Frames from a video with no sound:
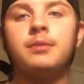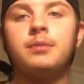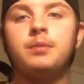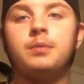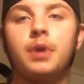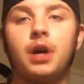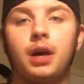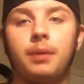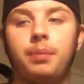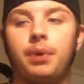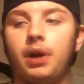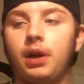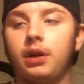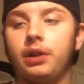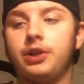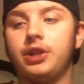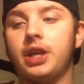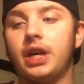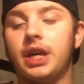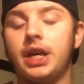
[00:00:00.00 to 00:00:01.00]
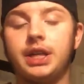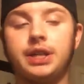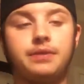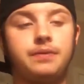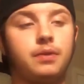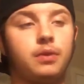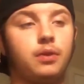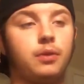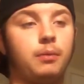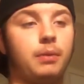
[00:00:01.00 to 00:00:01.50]
I apologize
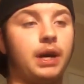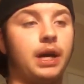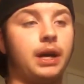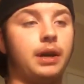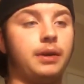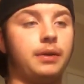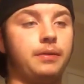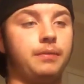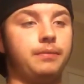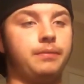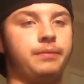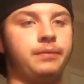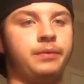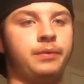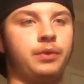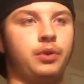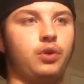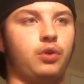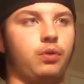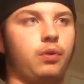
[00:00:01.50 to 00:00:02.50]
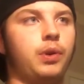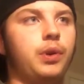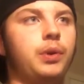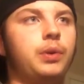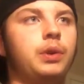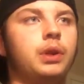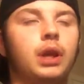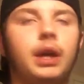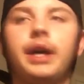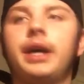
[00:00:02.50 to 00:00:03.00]
for my
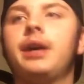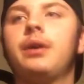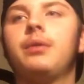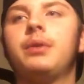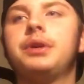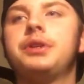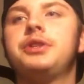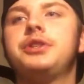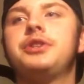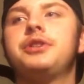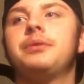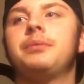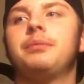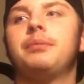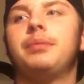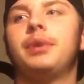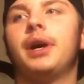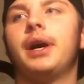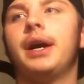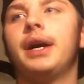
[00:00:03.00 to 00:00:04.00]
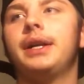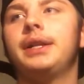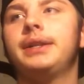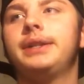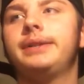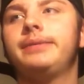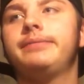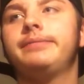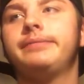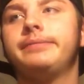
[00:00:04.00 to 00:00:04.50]
crude language, but
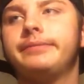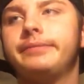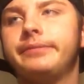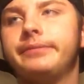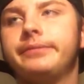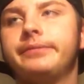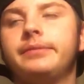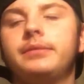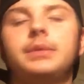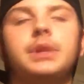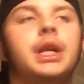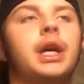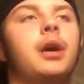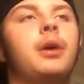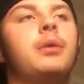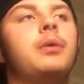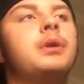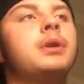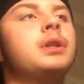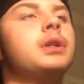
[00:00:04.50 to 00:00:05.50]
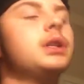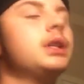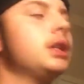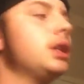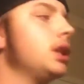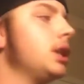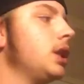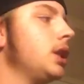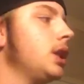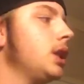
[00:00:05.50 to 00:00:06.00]
you know,
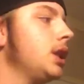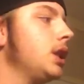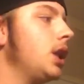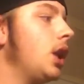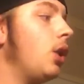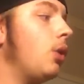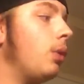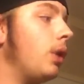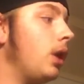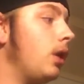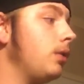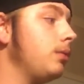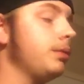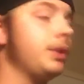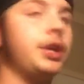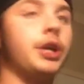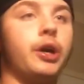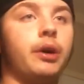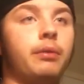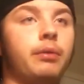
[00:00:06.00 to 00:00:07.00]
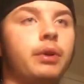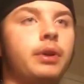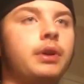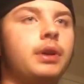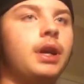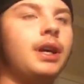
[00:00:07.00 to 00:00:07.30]
oh well, get over it.